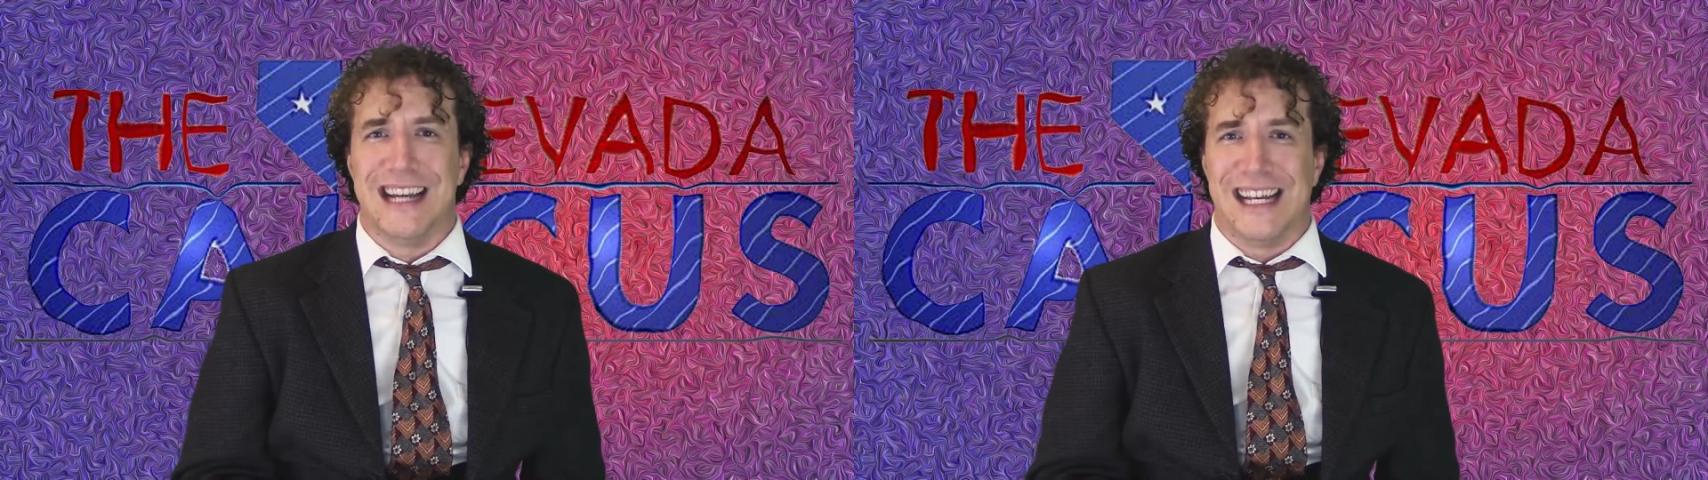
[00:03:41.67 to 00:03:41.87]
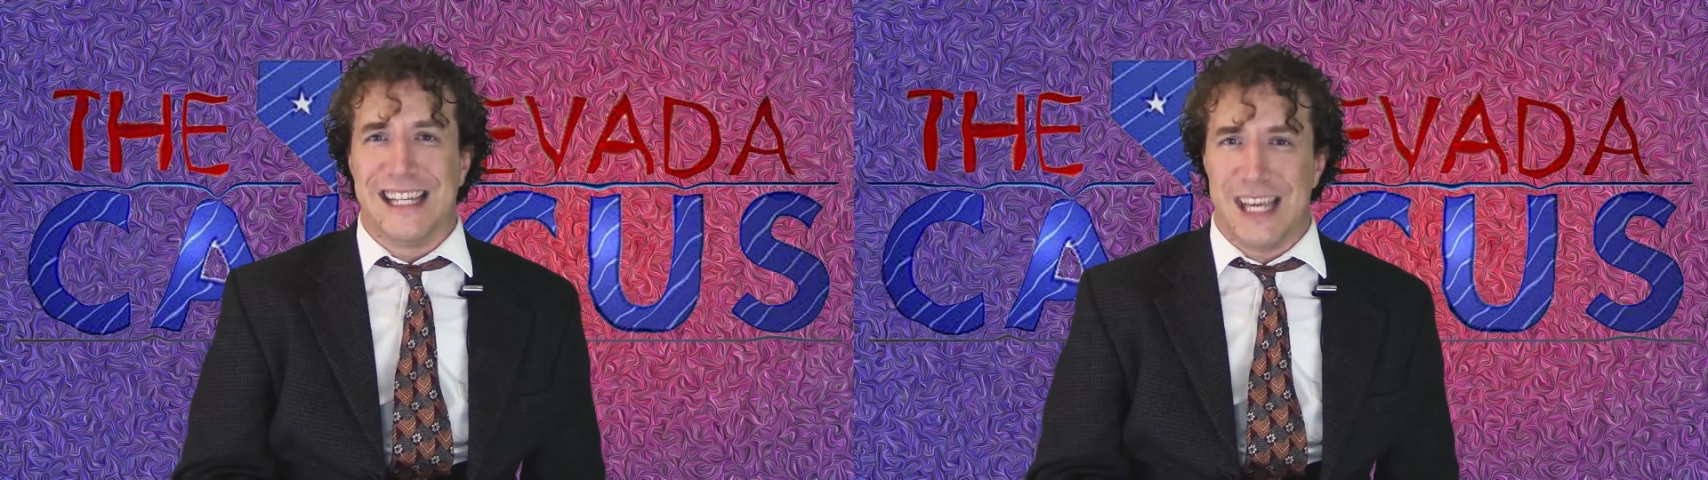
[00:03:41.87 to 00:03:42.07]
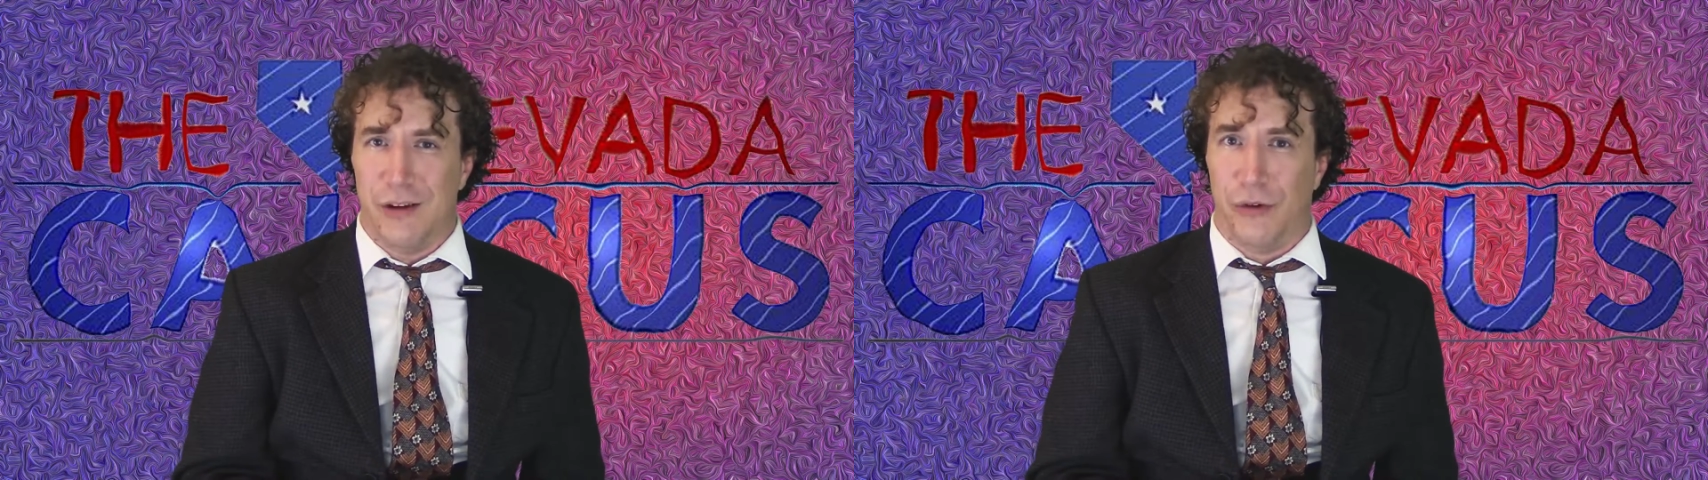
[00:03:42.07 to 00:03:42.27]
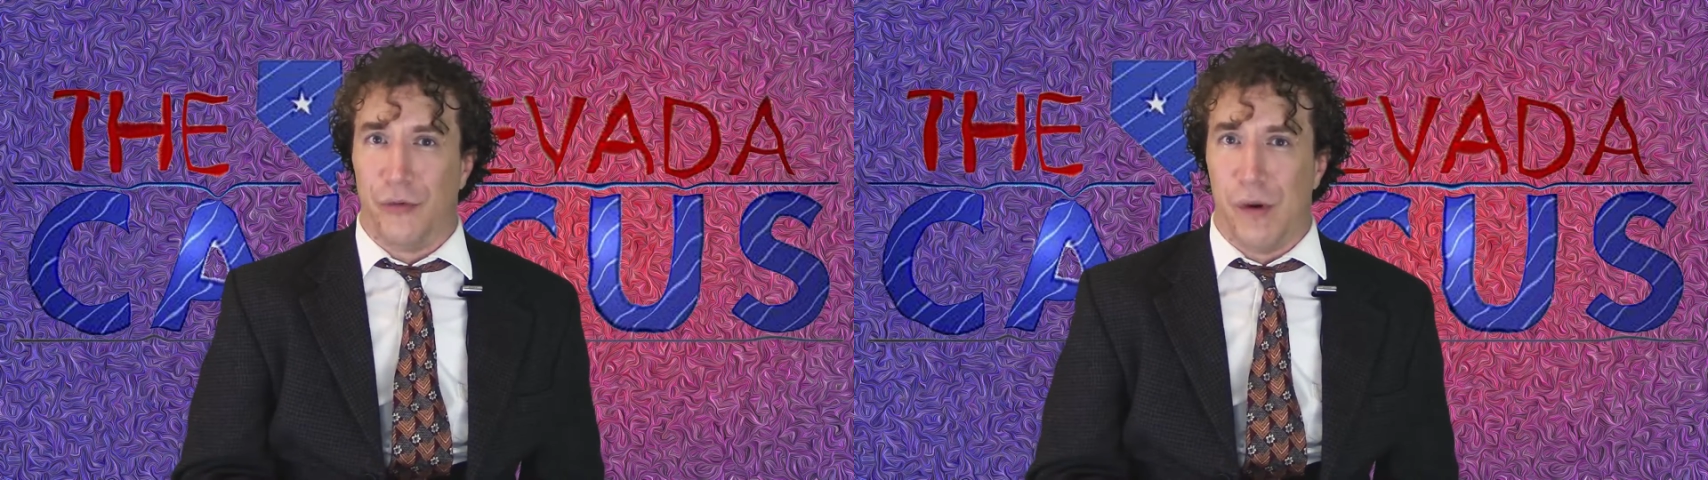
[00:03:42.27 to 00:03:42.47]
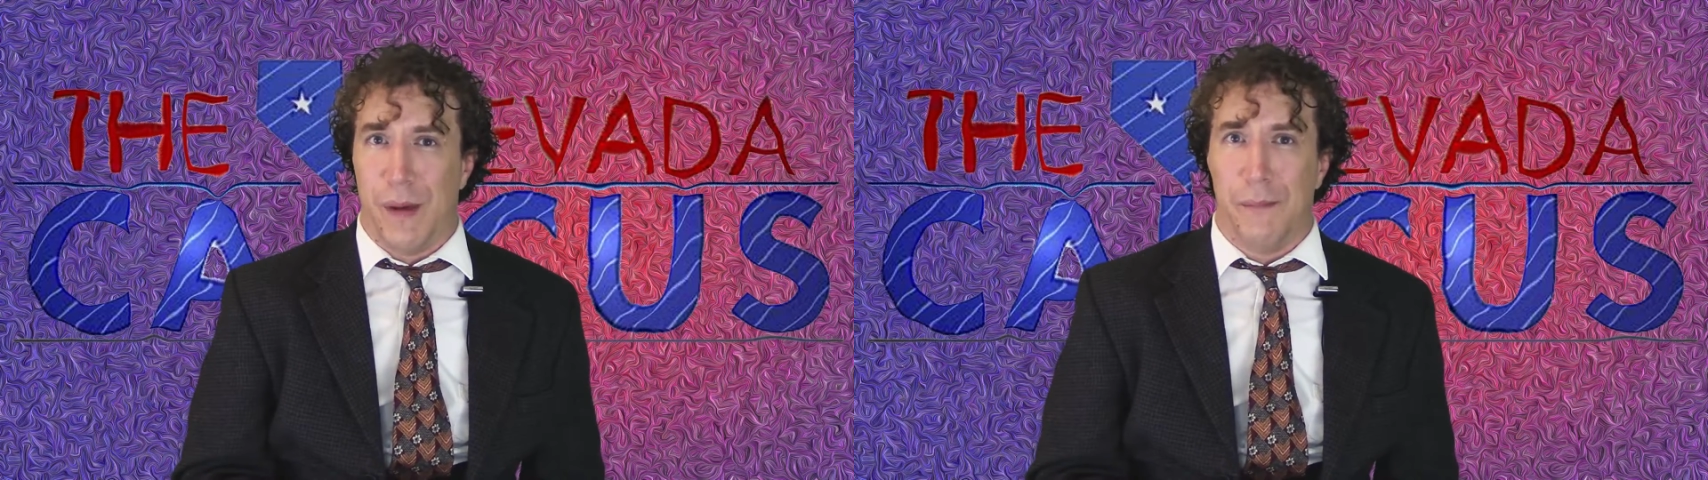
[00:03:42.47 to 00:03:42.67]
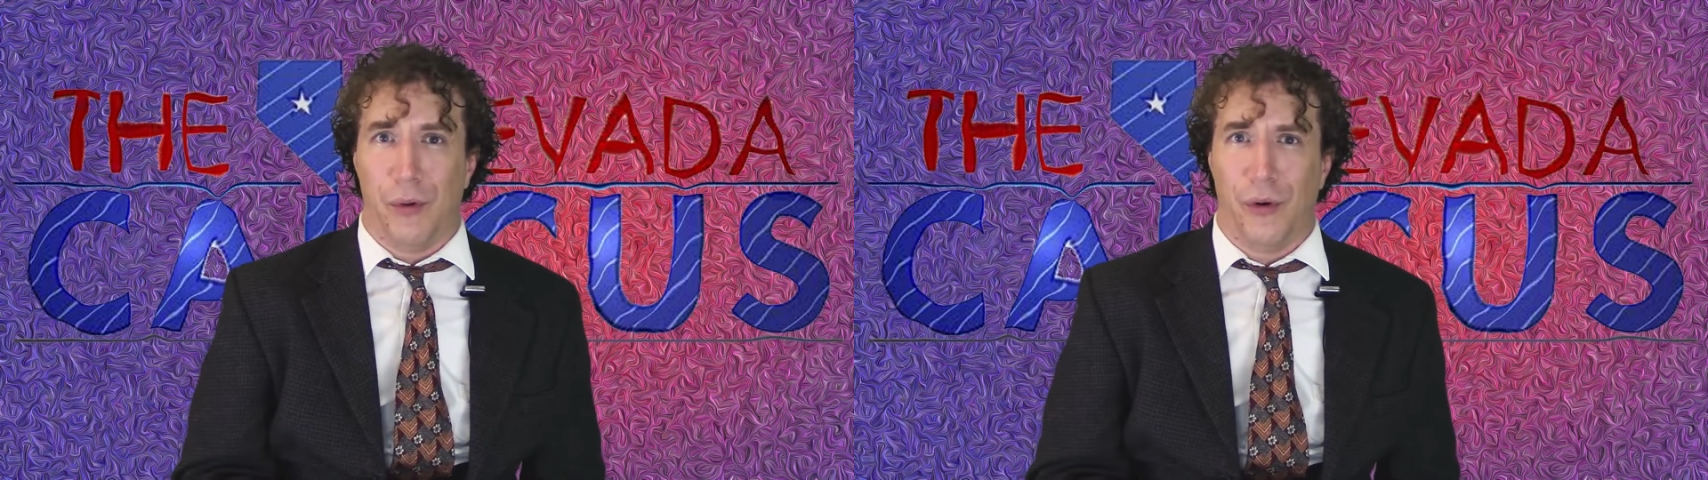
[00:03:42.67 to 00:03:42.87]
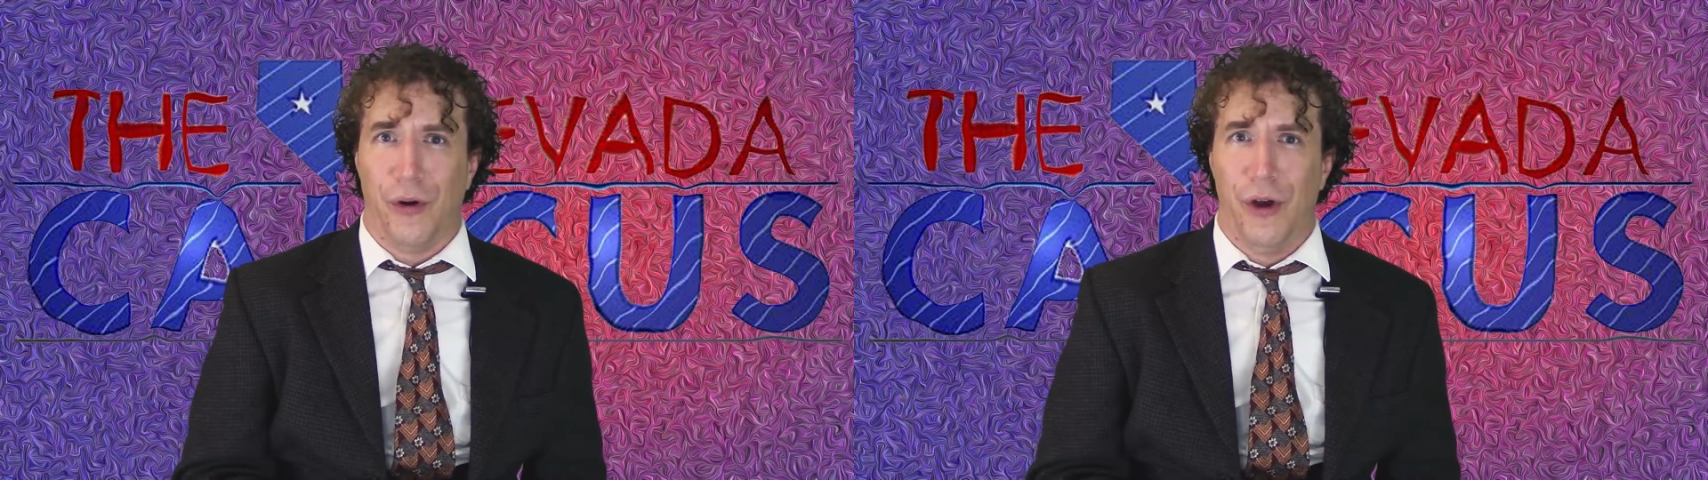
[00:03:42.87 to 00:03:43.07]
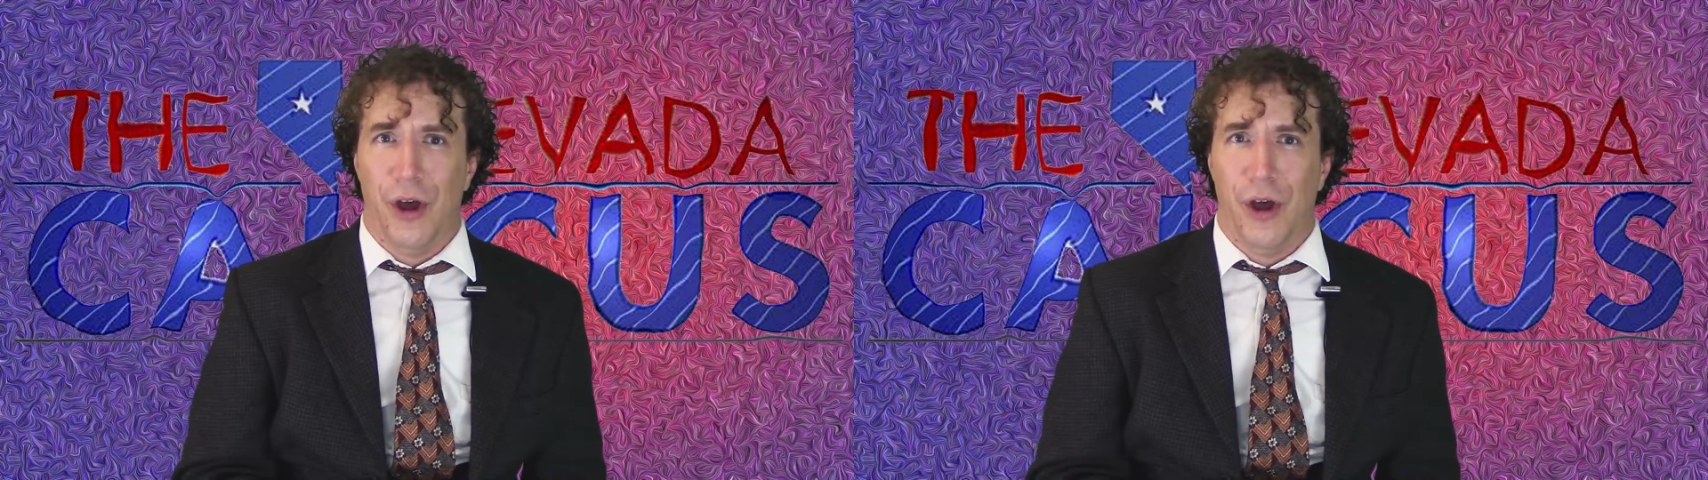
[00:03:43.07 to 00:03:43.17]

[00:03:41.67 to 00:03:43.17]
got killed, remember?